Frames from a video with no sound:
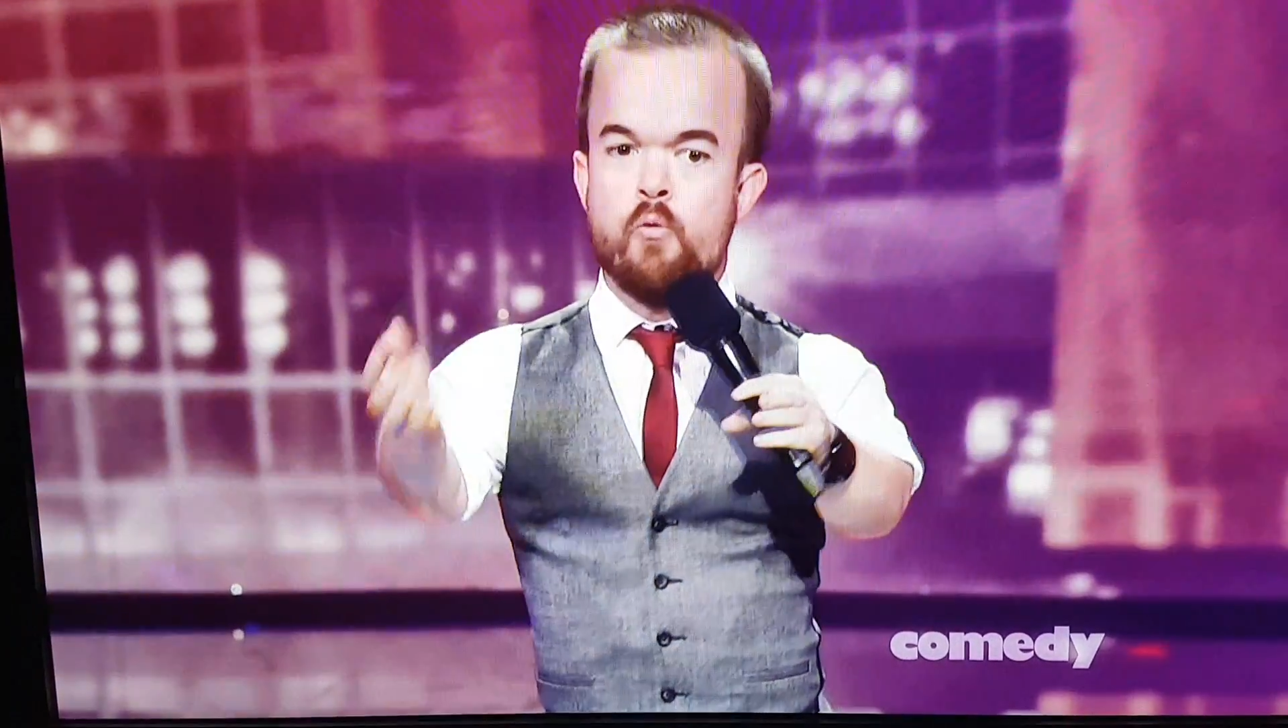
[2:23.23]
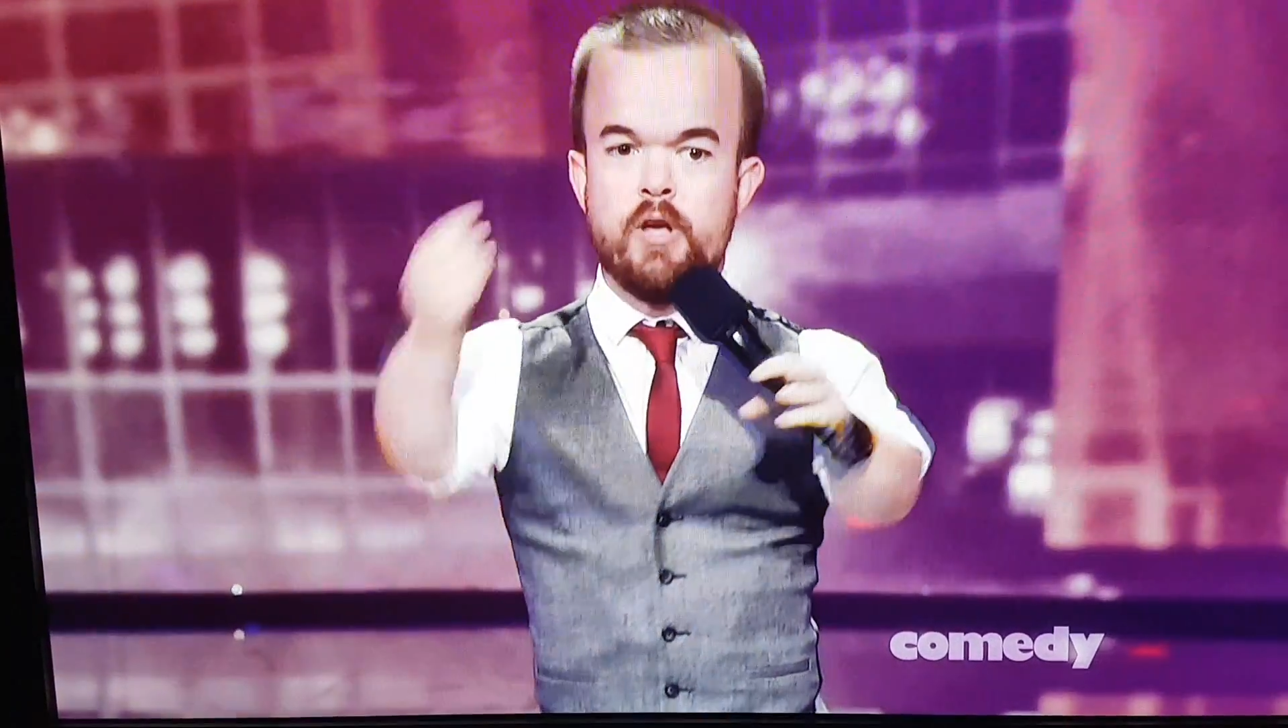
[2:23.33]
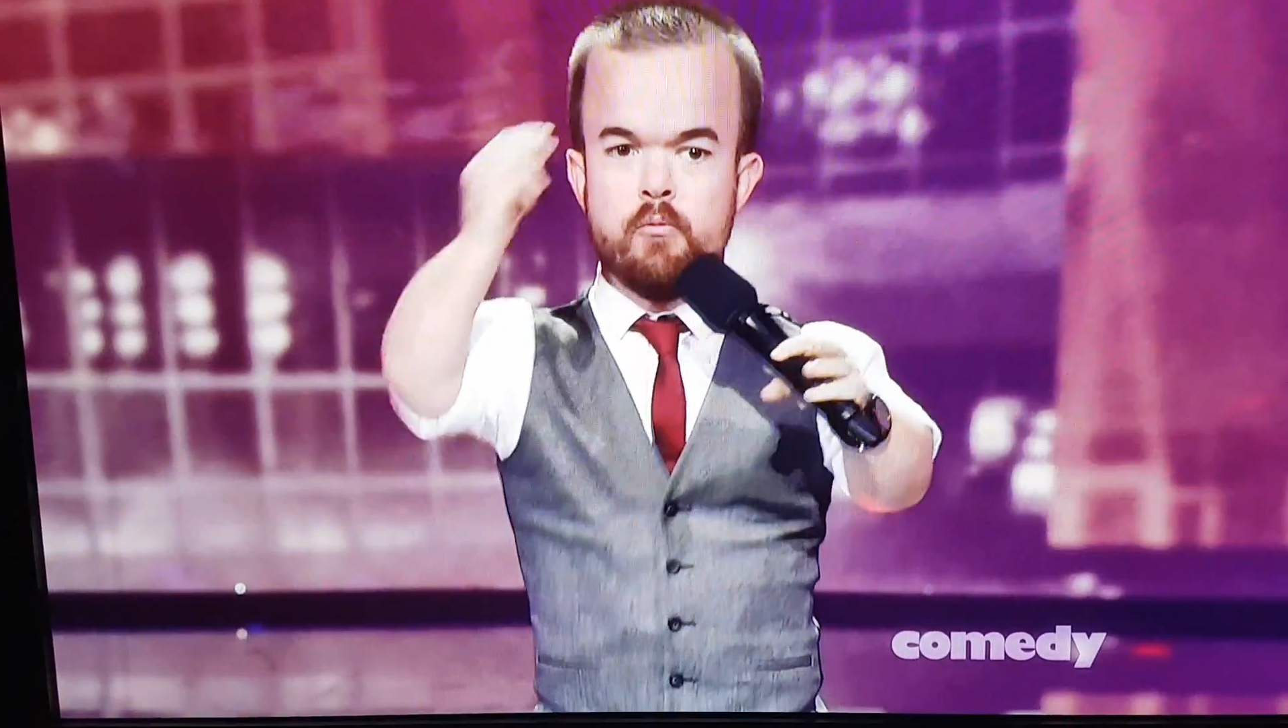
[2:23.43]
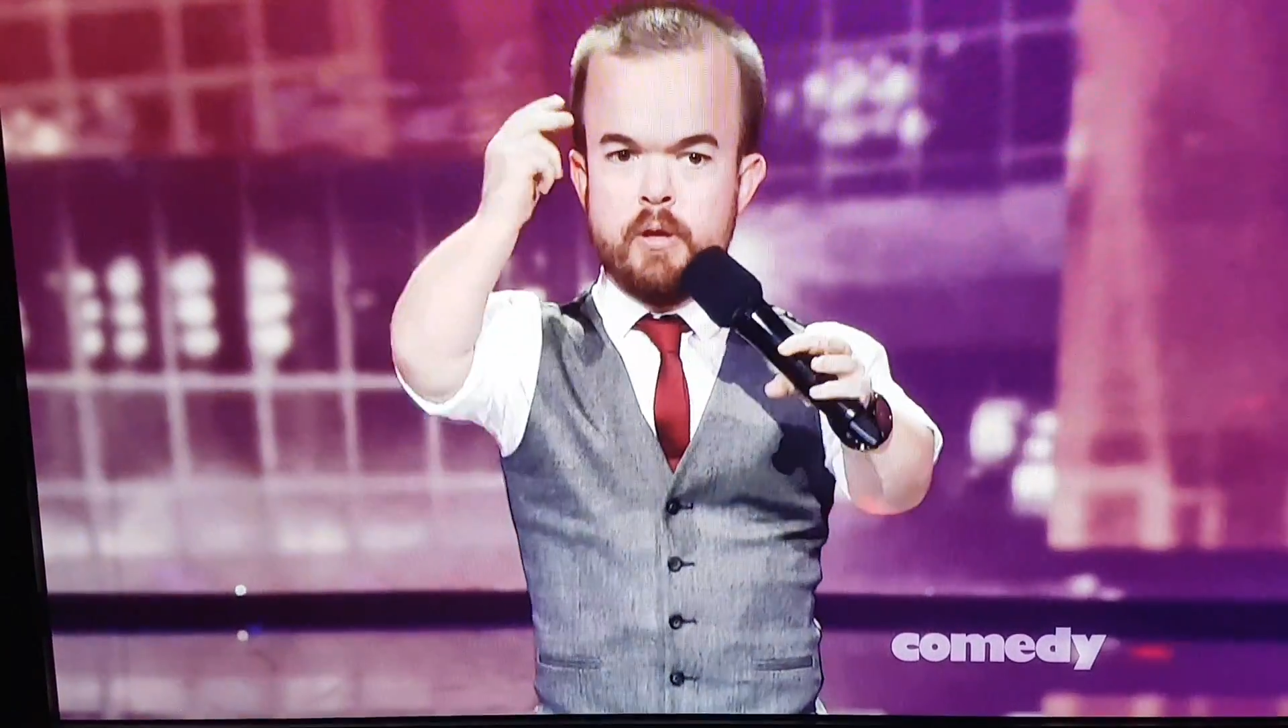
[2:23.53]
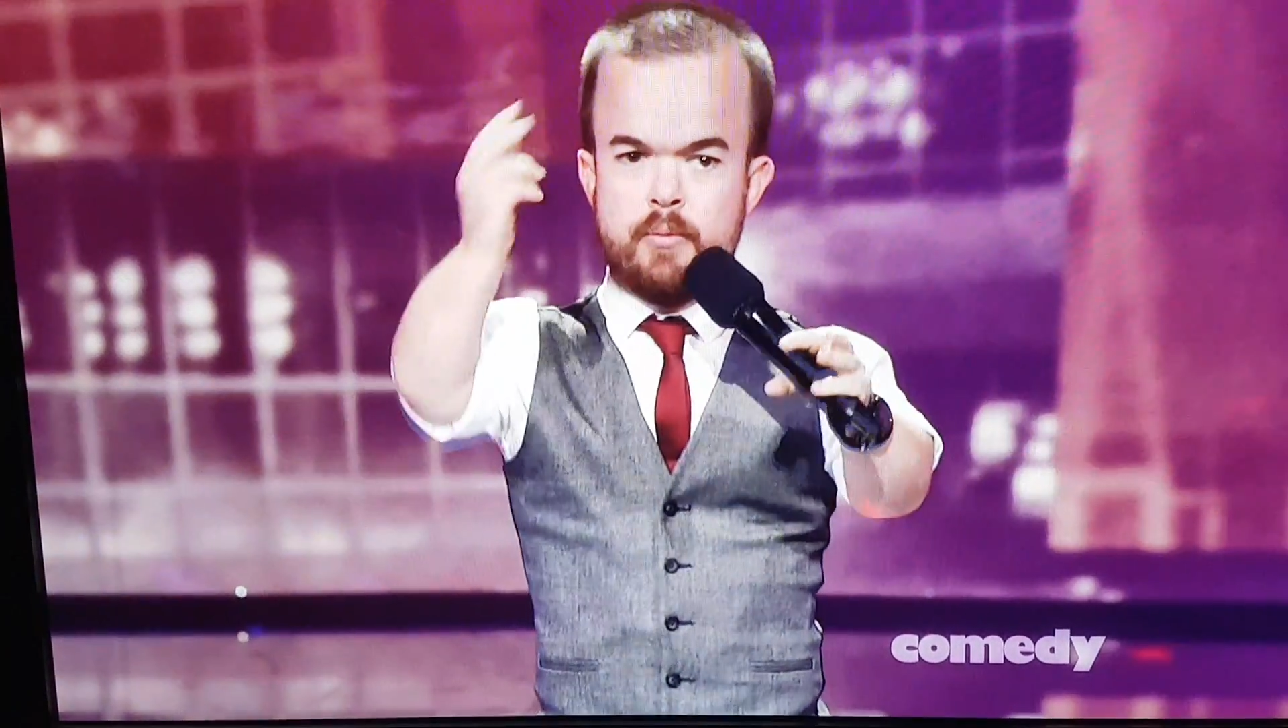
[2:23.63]

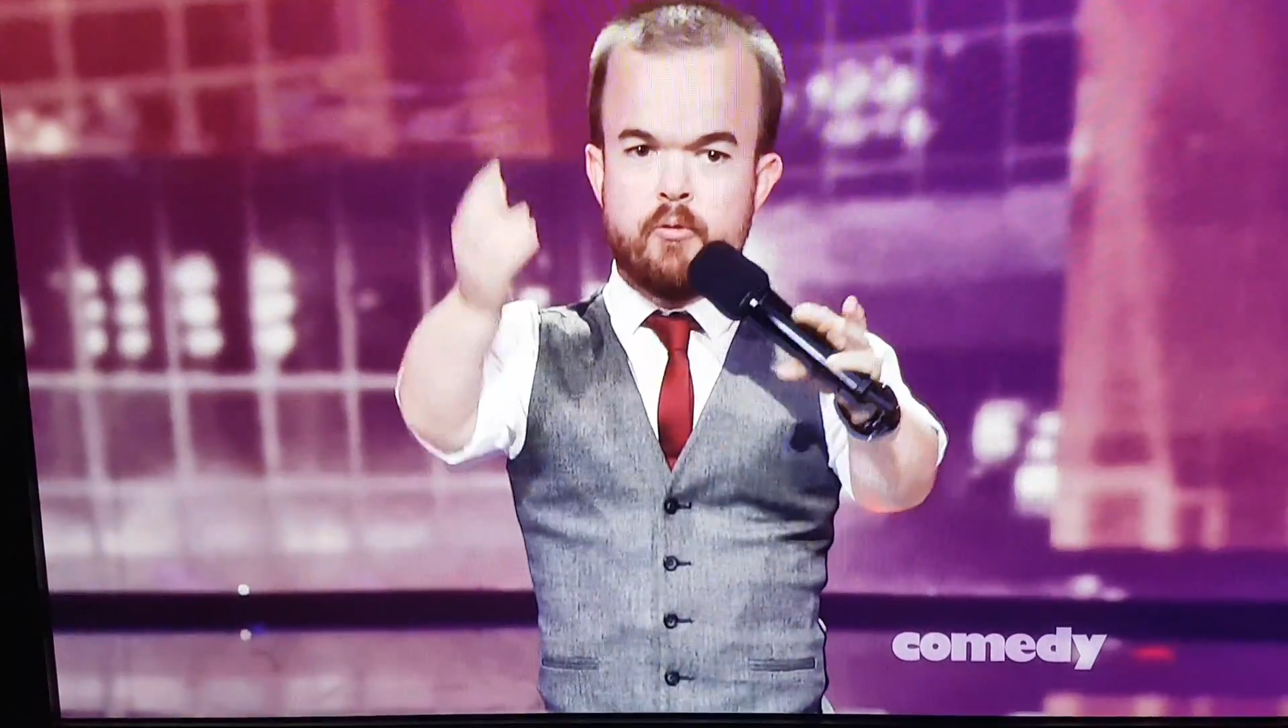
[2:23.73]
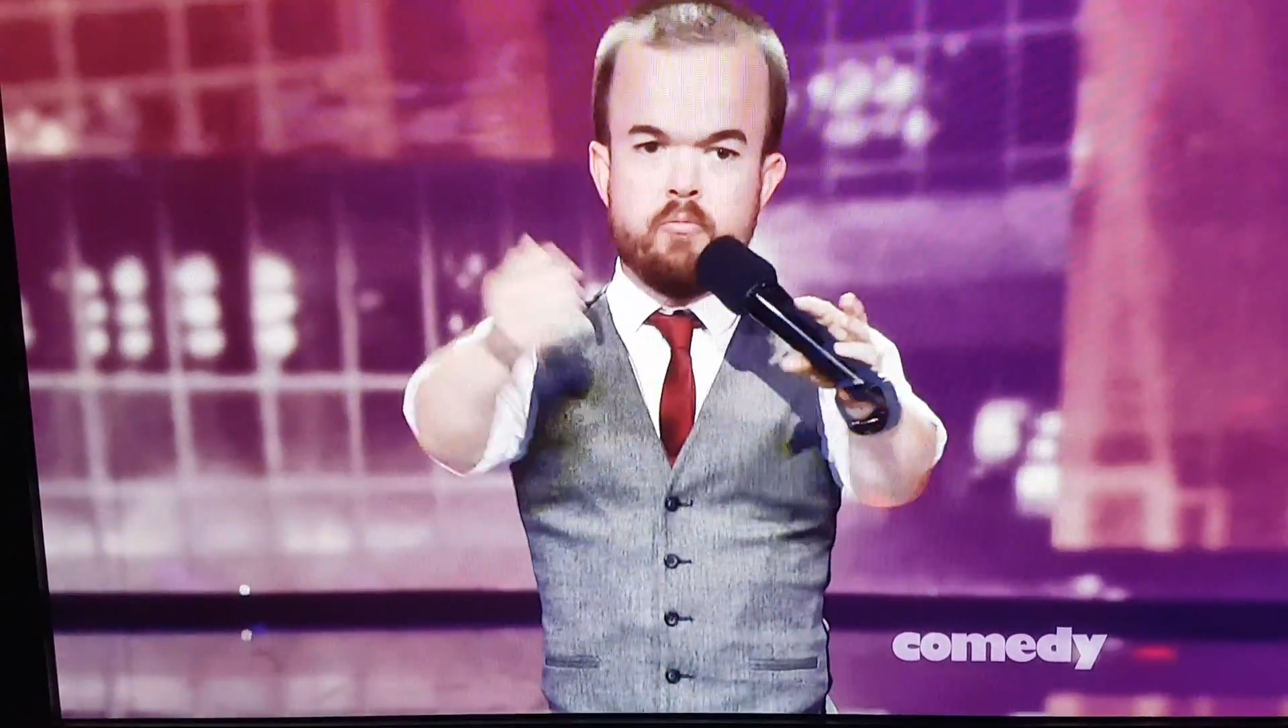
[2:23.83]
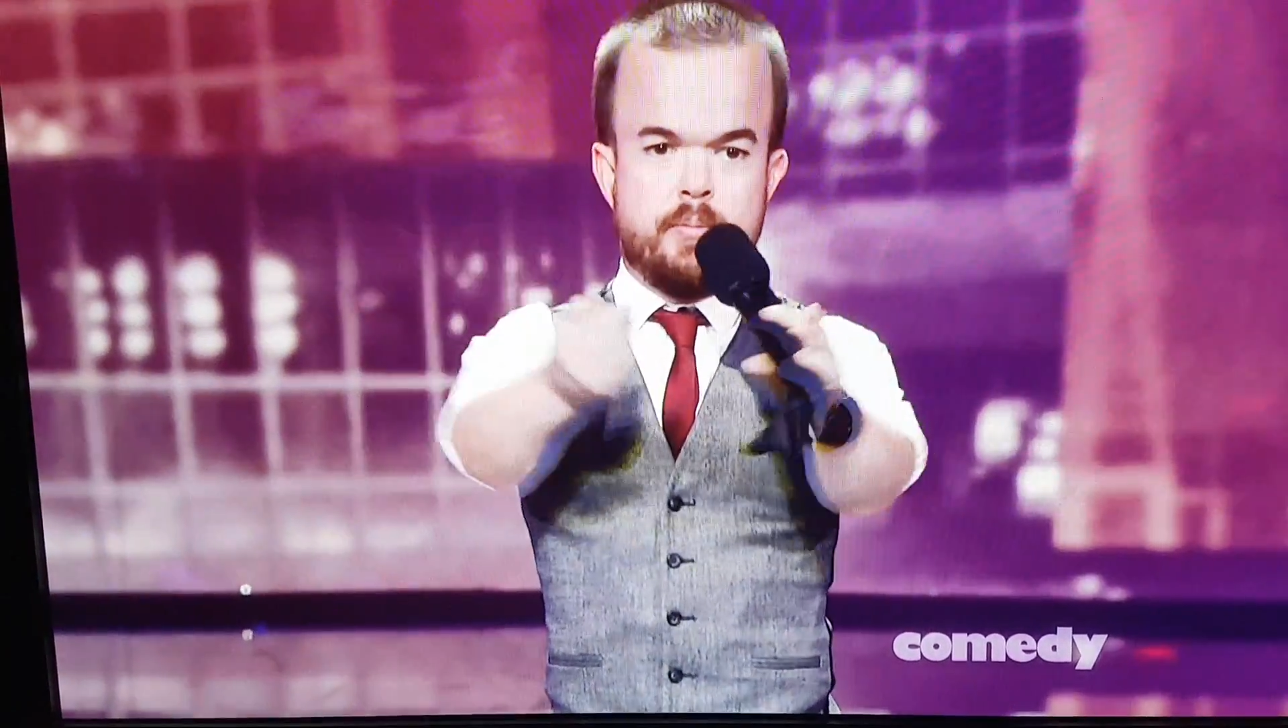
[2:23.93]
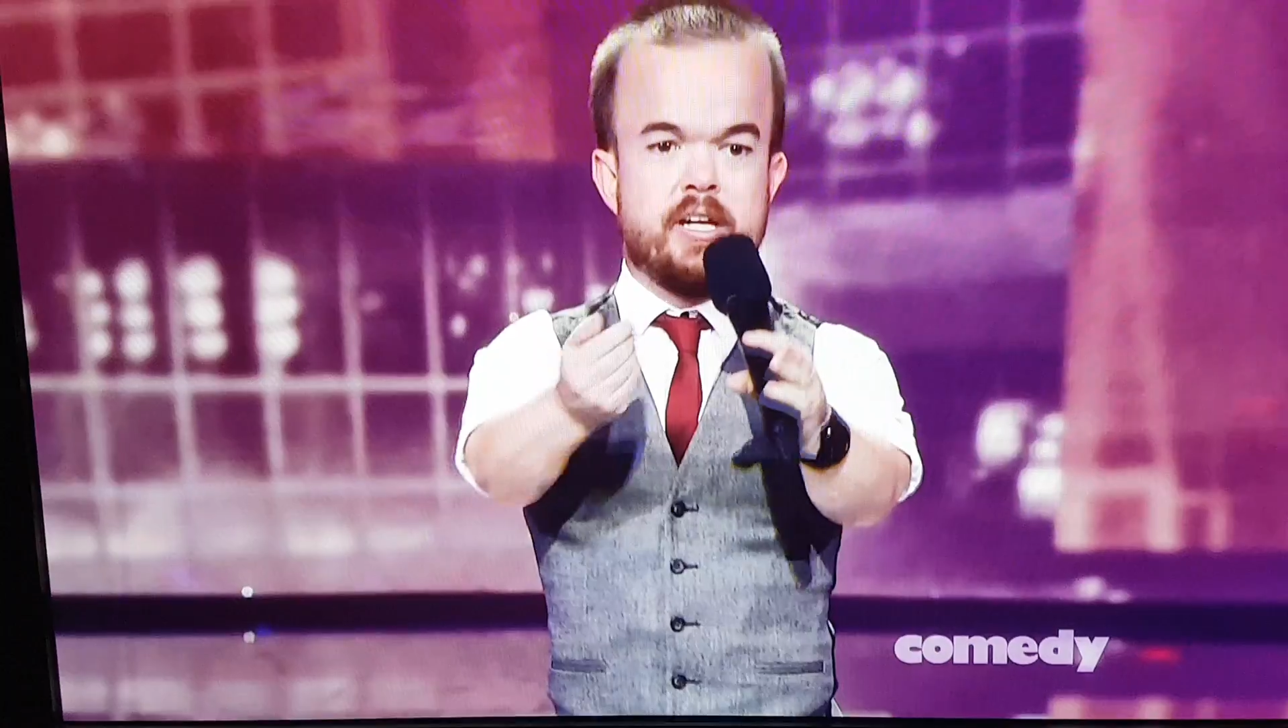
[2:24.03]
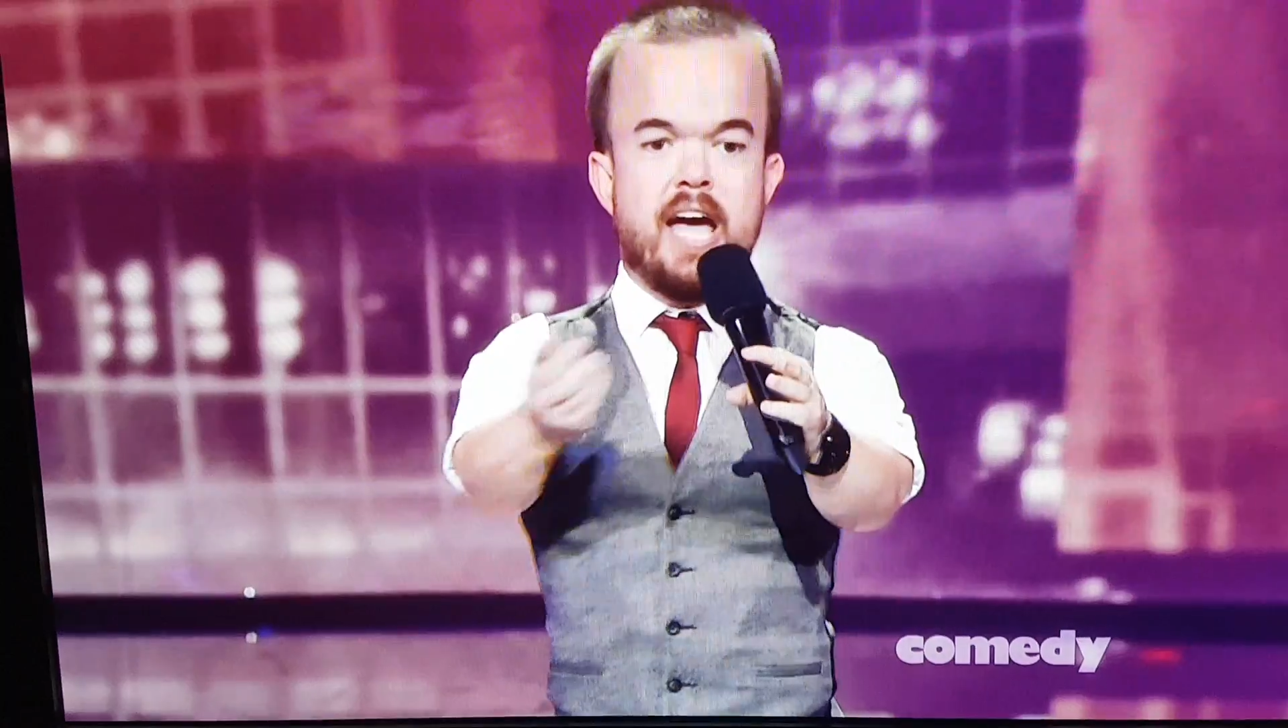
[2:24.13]
We
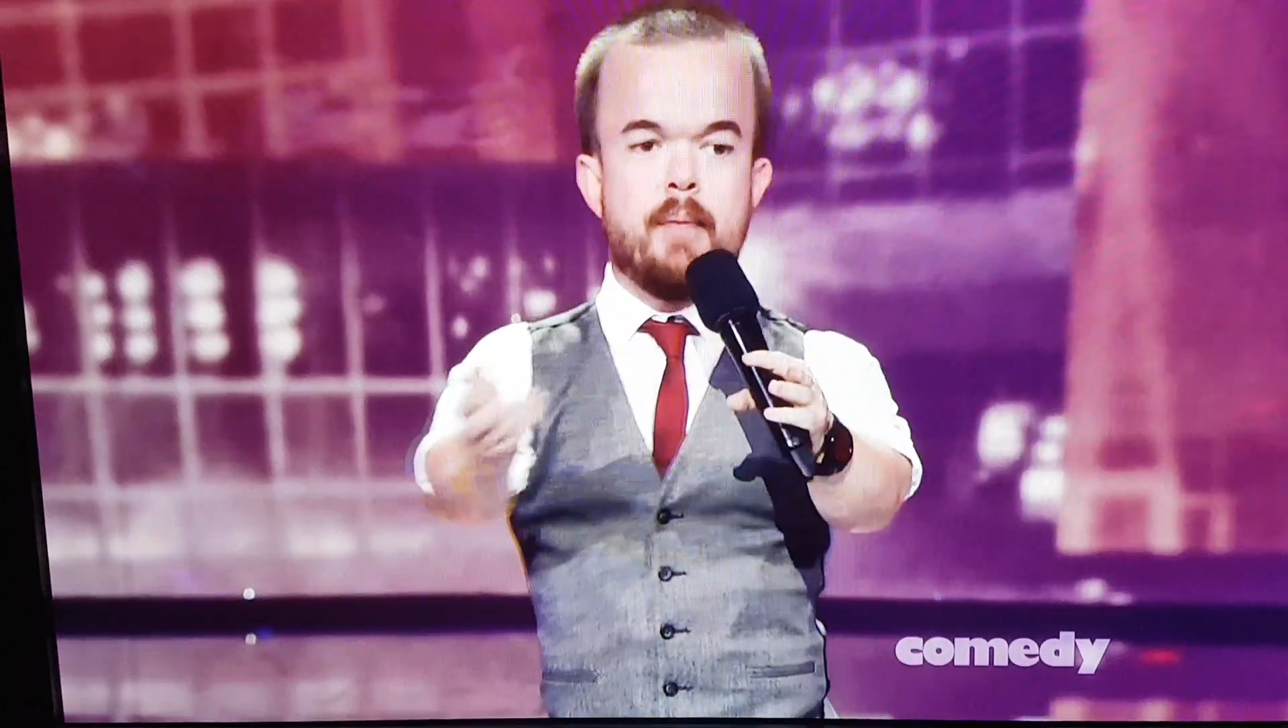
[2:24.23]
bring